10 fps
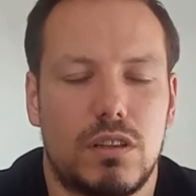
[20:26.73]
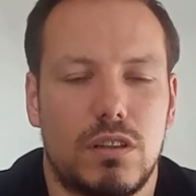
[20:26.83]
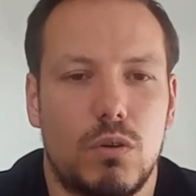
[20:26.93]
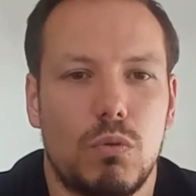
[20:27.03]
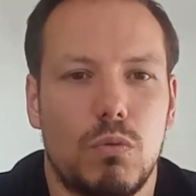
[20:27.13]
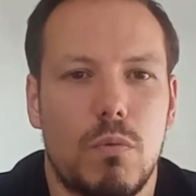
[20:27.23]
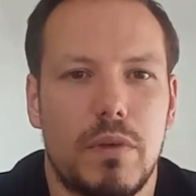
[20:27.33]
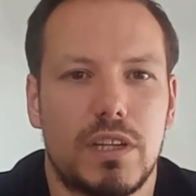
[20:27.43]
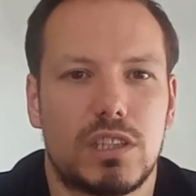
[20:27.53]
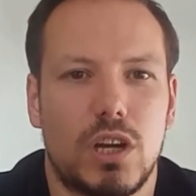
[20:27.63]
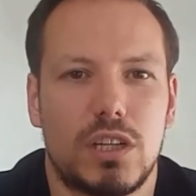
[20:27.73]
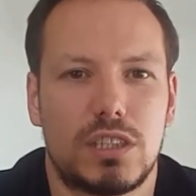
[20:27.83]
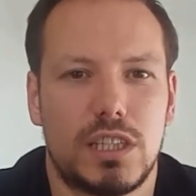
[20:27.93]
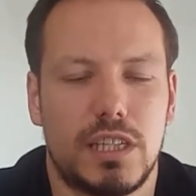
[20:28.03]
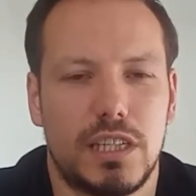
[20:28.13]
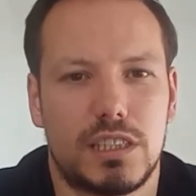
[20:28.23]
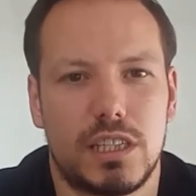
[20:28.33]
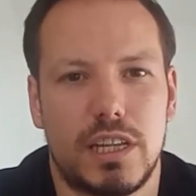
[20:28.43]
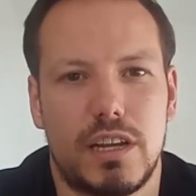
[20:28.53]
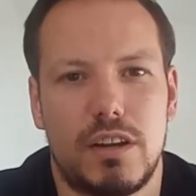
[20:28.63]
all the 1 Minute Silence CDs,
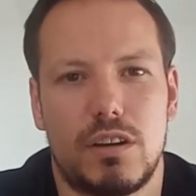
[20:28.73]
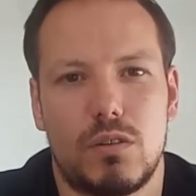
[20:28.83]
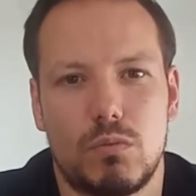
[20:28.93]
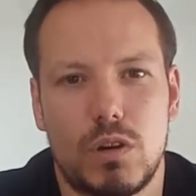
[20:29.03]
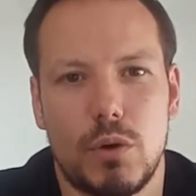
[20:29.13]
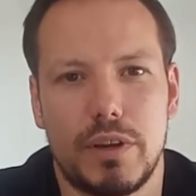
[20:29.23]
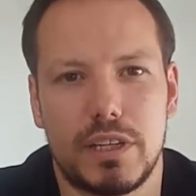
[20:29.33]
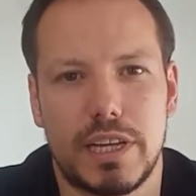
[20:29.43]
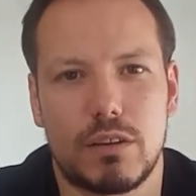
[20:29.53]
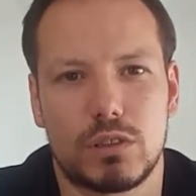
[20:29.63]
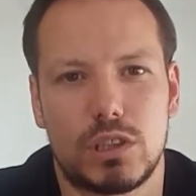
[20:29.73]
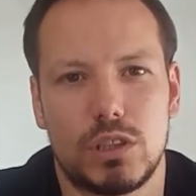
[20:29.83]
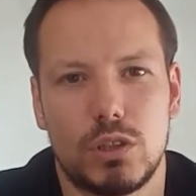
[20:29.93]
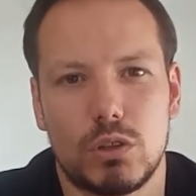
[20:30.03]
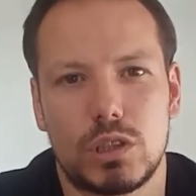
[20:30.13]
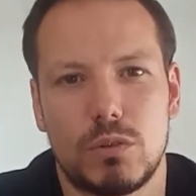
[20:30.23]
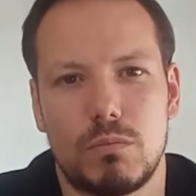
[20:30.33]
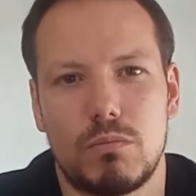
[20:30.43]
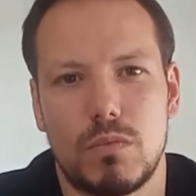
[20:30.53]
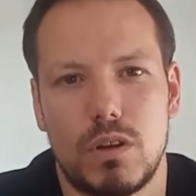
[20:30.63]
and then going down to
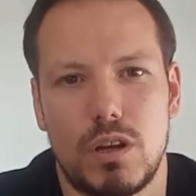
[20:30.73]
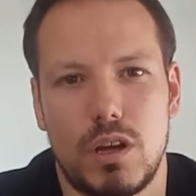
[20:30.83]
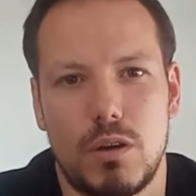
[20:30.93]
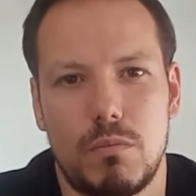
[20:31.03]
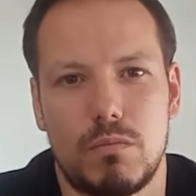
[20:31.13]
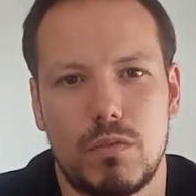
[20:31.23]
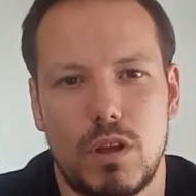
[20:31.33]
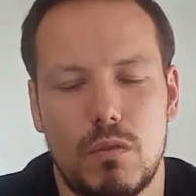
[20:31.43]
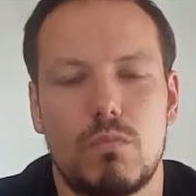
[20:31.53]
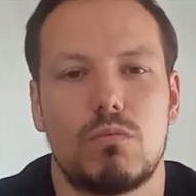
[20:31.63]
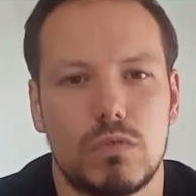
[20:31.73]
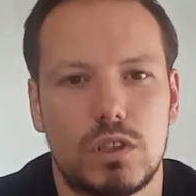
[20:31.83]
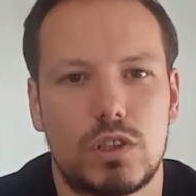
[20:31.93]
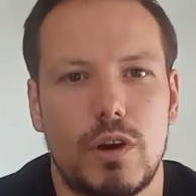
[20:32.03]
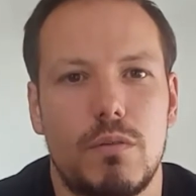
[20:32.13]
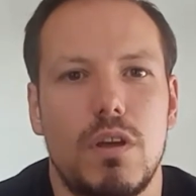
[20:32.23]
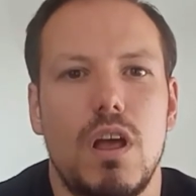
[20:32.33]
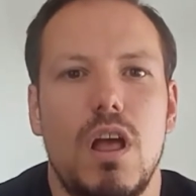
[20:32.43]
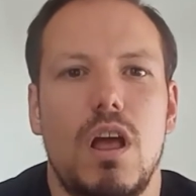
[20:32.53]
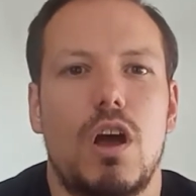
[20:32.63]
Nottingham, Rock
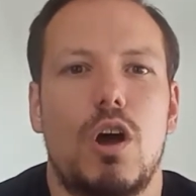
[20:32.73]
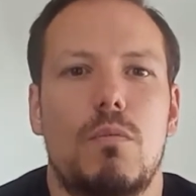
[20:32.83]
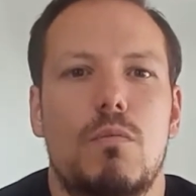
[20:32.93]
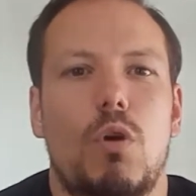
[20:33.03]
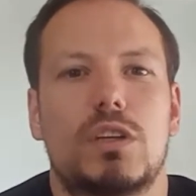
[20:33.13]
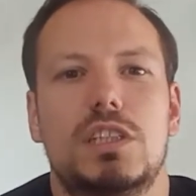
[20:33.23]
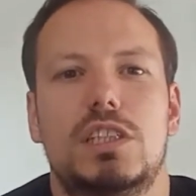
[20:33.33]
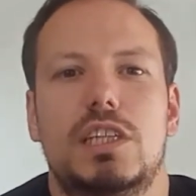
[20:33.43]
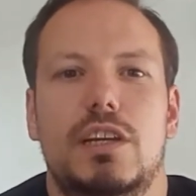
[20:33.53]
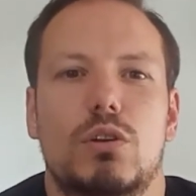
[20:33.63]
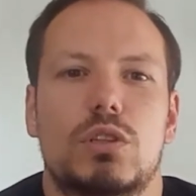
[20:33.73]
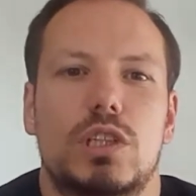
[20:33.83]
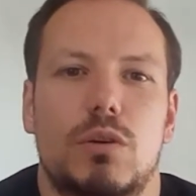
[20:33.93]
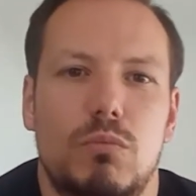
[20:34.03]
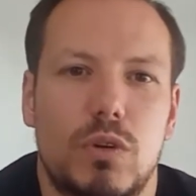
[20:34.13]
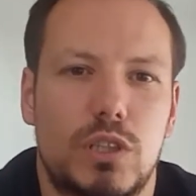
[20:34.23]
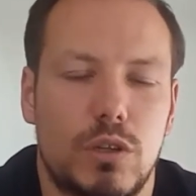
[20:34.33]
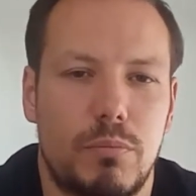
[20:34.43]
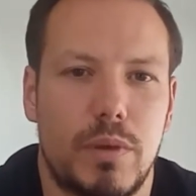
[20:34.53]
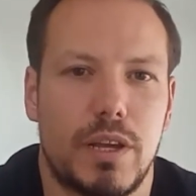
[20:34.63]
City in Nottingham, which
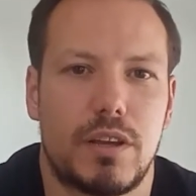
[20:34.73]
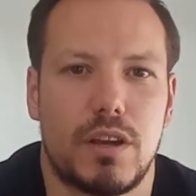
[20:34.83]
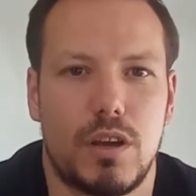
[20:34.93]
is a big